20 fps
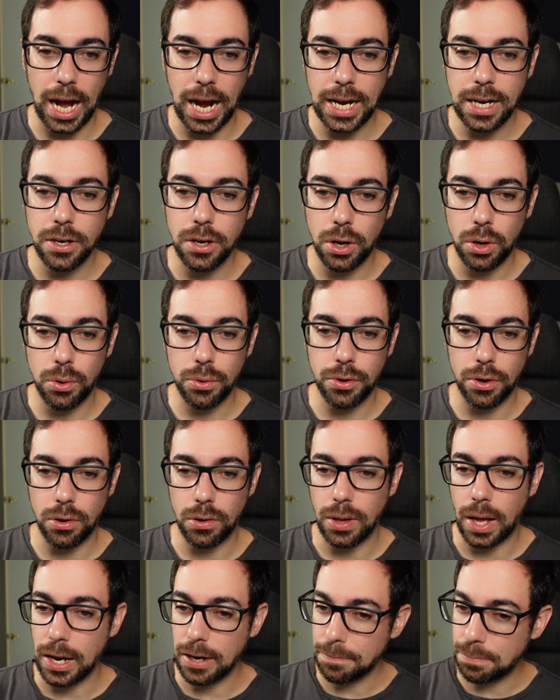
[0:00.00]
I know there
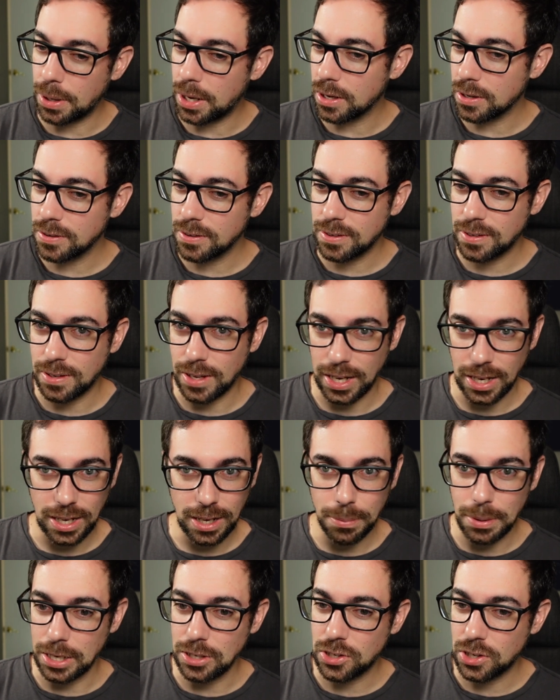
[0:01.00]
are a lot of bugs, like
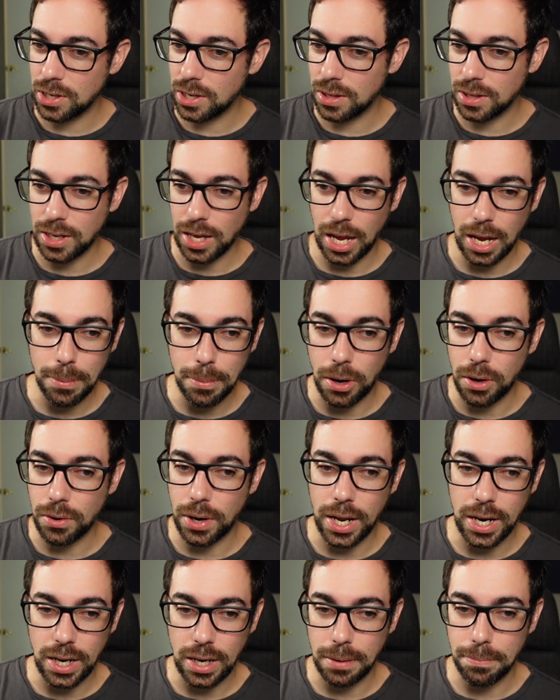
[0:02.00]
he mentioned in the game
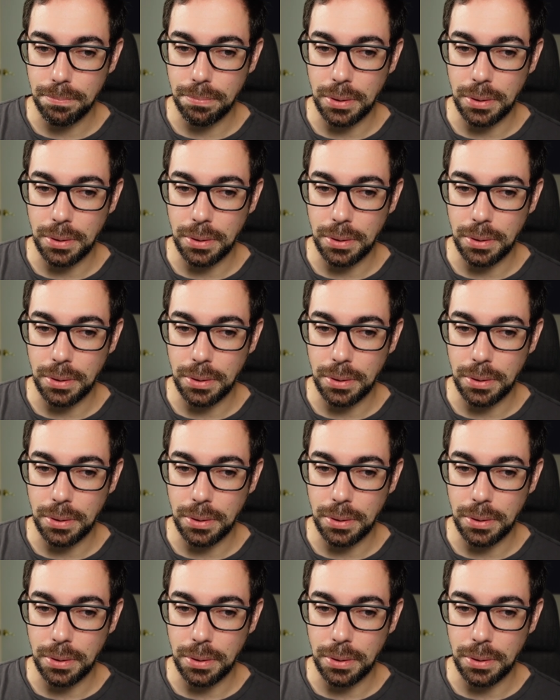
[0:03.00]
already,